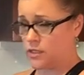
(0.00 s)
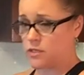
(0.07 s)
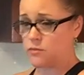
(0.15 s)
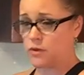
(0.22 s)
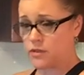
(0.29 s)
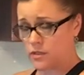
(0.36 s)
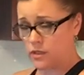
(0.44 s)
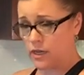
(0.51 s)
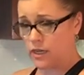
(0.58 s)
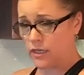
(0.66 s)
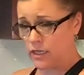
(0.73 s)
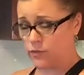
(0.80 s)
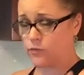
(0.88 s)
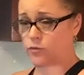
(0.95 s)
It smells a
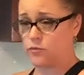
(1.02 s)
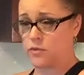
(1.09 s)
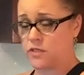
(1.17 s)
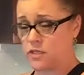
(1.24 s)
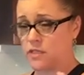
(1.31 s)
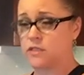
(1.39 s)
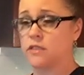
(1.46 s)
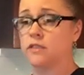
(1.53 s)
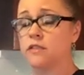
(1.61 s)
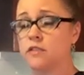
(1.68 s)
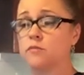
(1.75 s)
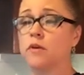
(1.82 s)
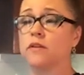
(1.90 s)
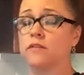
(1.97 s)
lot. Even from this distance,
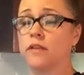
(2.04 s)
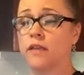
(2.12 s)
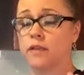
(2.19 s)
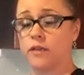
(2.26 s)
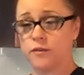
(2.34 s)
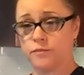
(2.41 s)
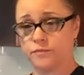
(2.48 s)
it smells like